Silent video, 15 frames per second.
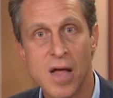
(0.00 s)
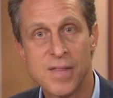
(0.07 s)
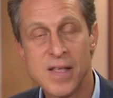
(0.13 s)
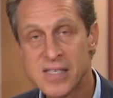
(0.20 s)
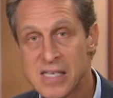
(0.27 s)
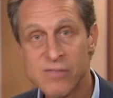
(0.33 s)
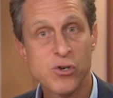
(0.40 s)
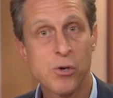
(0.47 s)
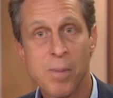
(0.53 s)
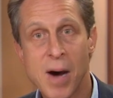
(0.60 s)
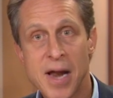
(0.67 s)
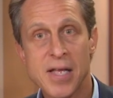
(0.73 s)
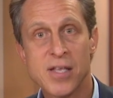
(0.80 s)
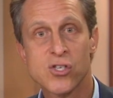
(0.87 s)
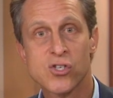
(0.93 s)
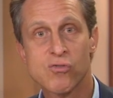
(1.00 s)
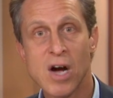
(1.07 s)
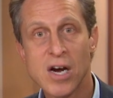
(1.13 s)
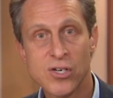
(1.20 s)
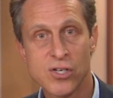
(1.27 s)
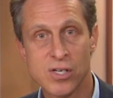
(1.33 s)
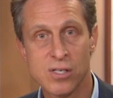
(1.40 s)
This gives your body
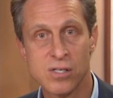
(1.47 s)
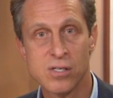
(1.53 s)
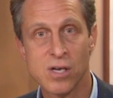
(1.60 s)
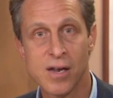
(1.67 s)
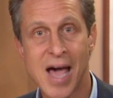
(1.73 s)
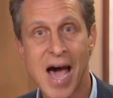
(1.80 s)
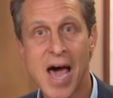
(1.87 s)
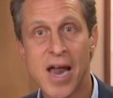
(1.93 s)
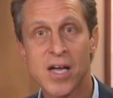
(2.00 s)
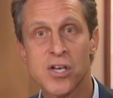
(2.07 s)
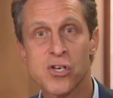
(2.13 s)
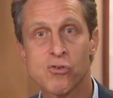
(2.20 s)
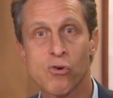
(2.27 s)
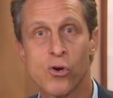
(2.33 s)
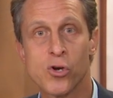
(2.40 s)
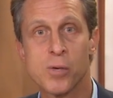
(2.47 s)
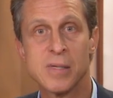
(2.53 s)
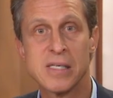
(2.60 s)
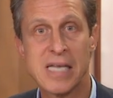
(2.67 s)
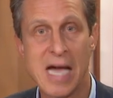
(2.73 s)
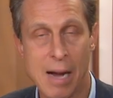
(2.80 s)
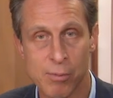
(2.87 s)
instructions on how to control your
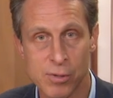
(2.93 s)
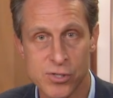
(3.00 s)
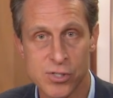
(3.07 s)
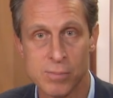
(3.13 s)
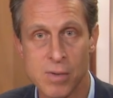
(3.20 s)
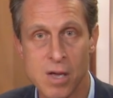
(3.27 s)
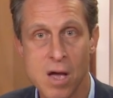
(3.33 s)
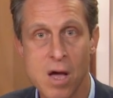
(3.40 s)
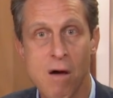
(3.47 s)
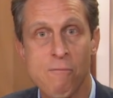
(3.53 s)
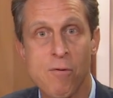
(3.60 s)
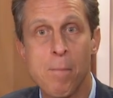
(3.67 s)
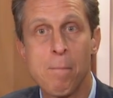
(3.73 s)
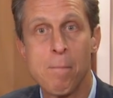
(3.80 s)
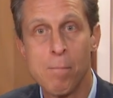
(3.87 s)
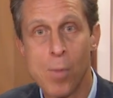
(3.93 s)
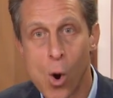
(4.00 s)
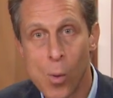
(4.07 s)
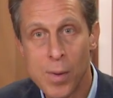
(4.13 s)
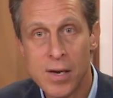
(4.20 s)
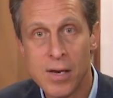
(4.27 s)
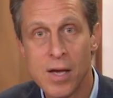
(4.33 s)
metabolism from
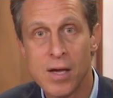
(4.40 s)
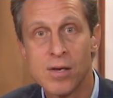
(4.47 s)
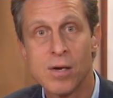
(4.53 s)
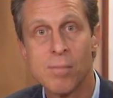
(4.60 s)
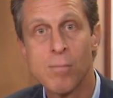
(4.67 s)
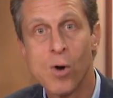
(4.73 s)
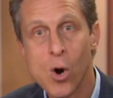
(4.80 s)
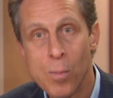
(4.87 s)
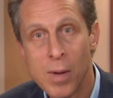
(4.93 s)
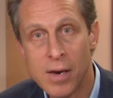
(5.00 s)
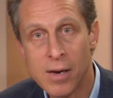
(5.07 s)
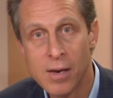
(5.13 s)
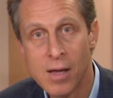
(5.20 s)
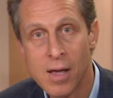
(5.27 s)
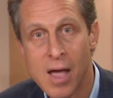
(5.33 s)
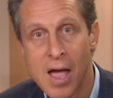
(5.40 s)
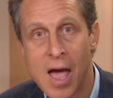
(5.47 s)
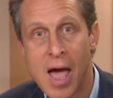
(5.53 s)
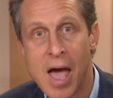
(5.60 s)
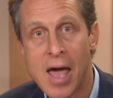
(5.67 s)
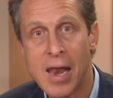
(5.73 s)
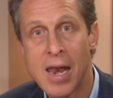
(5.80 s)
moment to moment
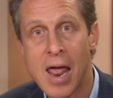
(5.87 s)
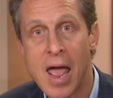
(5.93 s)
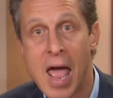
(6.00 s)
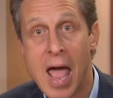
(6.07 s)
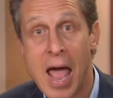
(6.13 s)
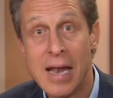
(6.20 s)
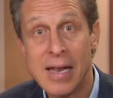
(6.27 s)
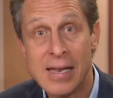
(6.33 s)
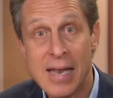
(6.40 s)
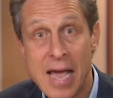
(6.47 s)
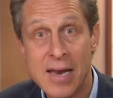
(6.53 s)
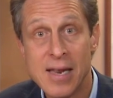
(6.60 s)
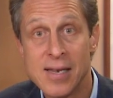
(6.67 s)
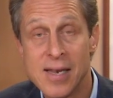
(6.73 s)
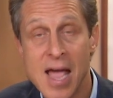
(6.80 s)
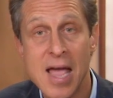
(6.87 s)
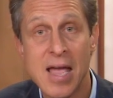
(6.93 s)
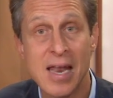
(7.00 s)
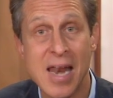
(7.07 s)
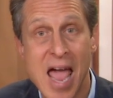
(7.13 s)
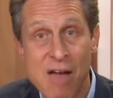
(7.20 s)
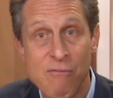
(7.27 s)
and, and day to day.
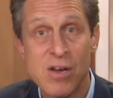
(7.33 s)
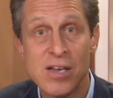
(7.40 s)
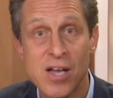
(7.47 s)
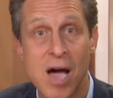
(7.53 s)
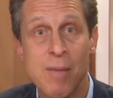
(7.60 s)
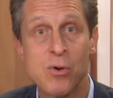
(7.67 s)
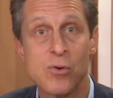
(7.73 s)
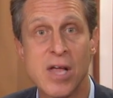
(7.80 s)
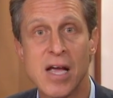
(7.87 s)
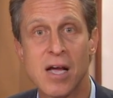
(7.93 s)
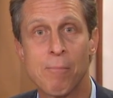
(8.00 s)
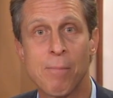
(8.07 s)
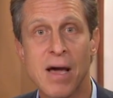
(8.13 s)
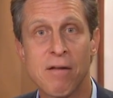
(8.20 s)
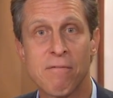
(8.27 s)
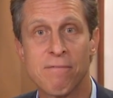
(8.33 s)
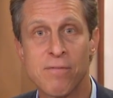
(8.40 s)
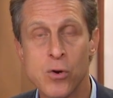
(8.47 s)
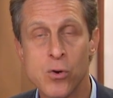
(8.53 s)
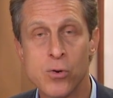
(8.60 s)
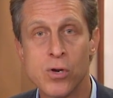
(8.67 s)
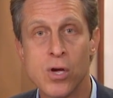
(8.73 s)
And every time you take a bite of
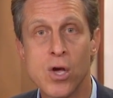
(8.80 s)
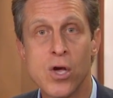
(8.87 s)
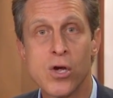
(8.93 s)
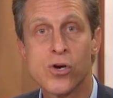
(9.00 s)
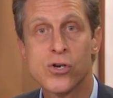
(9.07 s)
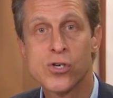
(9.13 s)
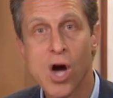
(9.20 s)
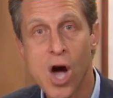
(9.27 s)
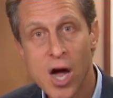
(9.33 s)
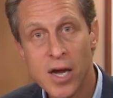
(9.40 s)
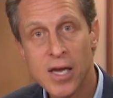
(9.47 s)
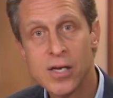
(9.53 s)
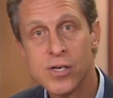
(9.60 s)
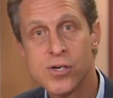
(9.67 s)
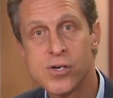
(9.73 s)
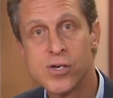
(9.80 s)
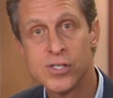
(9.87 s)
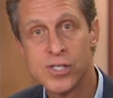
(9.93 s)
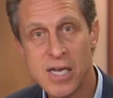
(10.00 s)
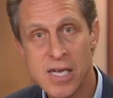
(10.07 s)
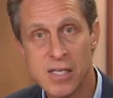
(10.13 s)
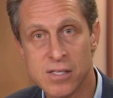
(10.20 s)
food, you're talking to your
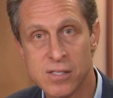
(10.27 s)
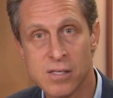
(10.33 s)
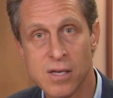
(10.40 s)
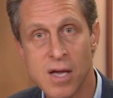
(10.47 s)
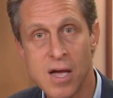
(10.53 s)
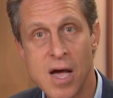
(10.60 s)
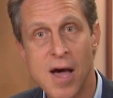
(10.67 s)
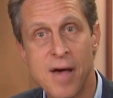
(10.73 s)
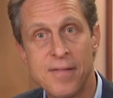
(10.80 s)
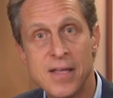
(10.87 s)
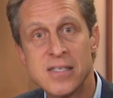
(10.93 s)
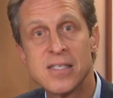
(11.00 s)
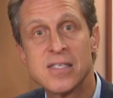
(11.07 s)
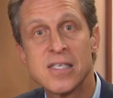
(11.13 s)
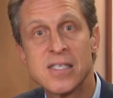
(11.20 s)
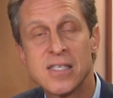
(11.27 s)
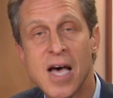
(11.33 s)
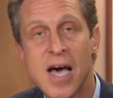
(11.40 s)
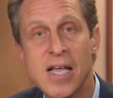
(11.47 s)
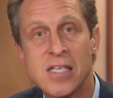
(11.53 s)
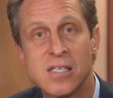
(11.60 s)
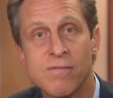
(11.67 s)
genes. This is the
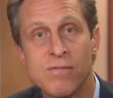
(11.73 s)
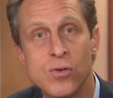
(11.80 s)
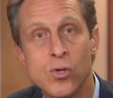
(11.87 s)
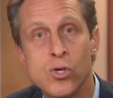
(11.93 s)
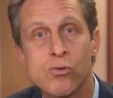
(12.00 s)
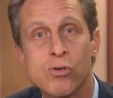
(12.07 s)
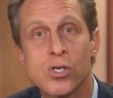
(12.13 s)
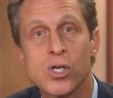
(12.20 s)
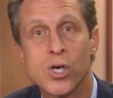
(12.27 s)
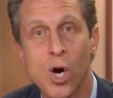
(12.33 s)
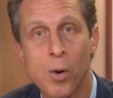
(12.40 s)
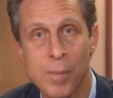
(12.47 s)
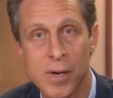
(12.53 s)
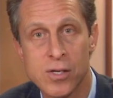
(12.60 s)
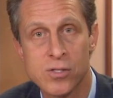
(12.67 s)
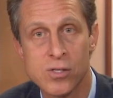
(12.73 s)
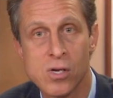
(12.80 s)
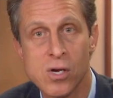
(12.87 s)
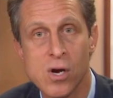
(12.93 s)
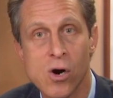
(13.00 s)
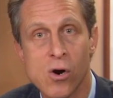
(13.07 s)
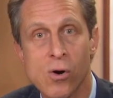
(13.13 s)
science of nutrigenomics,
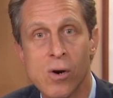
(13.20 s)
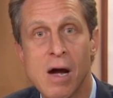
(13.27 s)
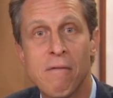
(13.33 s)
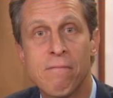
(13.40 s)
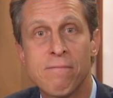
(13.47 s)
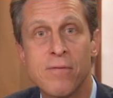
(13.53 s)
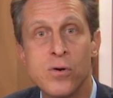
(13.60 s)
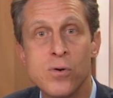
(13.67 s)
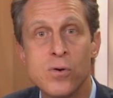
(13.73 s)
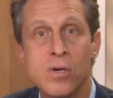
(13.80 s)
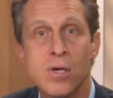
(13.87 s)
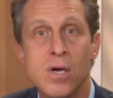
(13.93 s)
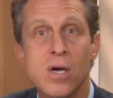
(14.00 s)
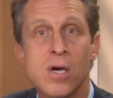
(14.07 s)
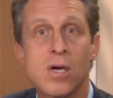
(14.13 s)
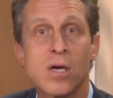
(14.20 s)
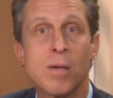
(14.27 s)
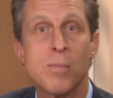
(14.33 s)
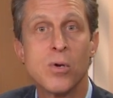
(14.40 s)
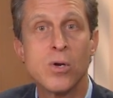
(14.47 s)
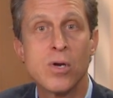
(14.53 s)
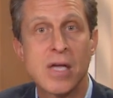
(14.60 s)
or how food
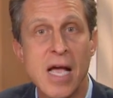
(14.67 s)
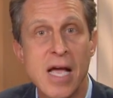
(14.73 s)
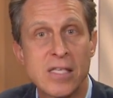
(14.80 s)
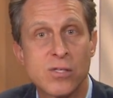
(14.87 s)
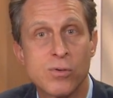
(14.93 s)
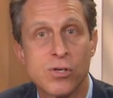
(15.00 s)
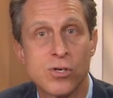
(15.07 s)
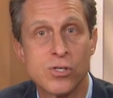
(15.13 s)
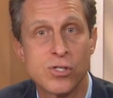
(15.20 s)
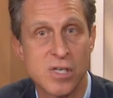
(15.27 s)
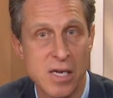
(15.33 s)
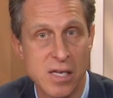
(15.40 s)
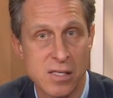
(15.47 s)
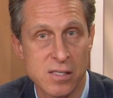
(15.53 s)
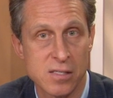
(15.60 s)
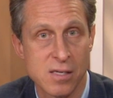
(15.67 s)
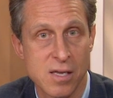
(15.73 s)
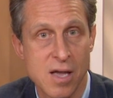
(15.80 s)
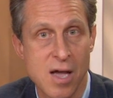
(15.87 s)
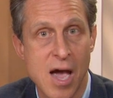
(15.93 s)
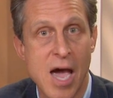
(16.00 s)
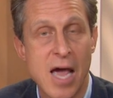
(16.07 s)
communicates with your genes.
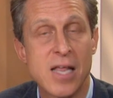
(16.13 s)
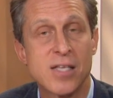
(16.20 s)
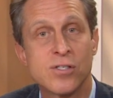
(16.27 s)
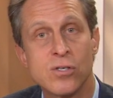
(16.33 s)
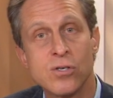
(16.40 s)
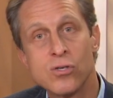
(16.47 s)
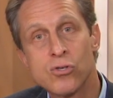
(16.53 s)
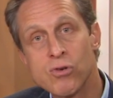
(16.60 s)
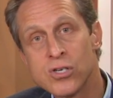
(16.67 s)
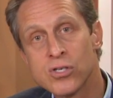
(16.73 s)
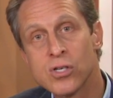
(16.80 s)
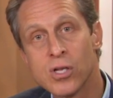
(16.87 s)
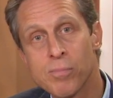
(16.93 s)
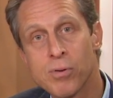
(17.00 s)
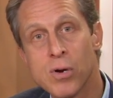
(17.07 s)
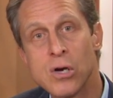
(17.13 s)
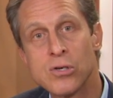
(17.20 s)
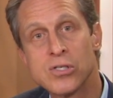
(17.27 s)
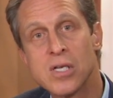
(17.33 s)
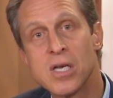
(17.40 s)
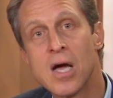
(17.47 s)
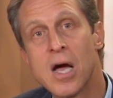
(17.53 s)
And it's the nutritional
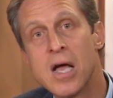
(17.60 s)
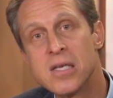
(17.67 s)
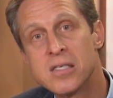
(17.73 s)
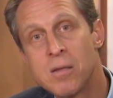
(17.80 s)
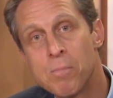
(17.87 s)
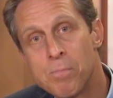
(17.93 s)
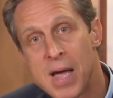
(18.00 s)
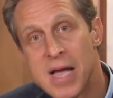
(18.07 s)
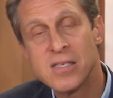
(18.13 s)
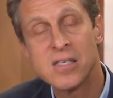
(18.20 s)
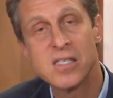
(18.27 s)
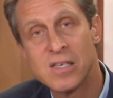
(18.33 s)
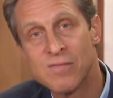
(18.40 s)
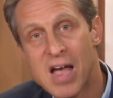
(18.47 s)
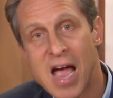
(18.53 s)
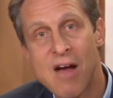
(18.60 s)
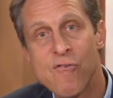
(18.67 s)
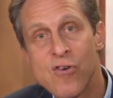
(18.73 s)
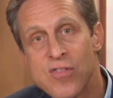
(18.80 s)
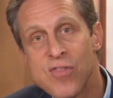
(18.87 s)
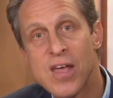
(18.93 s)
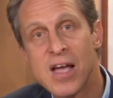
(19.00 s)
approach that is the basis of
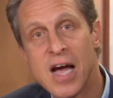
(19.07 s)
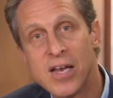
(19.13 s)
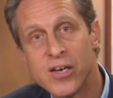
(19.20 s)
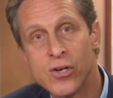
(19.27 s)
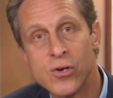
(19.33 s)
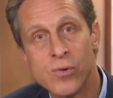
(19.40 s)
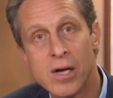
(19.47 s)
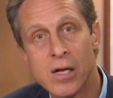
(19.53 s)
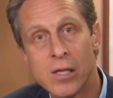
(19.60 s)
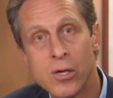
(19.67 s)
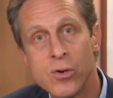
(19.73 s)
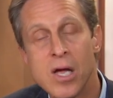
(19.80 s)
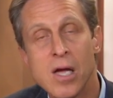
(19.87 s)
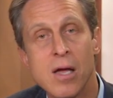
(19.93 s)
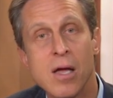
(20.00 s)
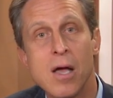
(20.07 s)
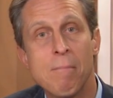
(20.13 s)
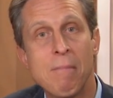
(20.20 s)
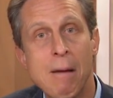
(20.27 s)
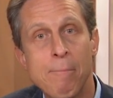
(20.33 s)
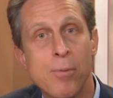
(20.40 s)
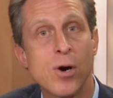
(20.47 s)
everything I do, including
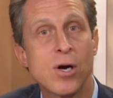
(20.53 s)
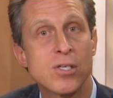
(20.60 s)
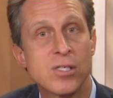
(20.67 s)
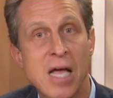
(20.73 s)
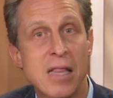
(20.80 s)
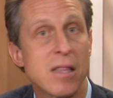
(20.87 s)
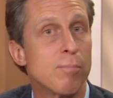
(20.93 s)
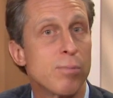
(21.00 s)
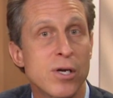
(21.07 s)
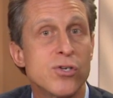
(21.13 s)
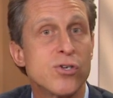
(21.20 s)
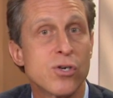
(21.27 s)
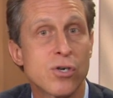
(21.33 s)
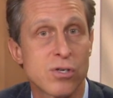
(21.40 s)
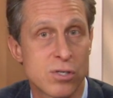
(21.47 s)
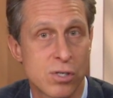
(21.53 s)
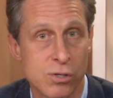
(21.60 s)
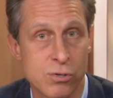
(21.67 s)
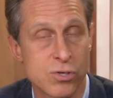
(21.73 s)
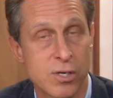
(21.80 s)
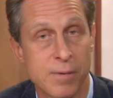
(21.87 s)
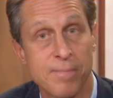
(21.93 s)
my books and the blood sugar
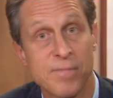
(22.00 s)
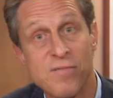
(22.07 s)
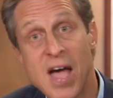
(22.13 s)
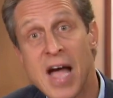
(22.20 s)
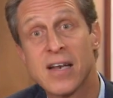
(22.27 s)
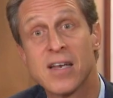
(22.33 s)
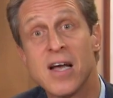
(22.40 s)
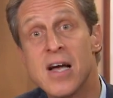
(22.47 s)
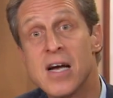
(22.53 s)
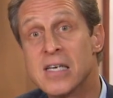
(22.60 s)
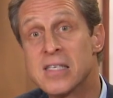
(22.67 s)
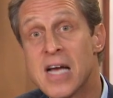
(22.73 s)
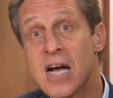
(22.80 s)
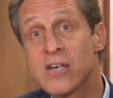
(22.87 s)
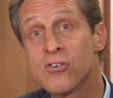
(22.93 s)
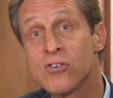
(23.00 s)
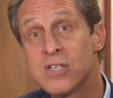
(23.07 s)
solution. In fact, Dr.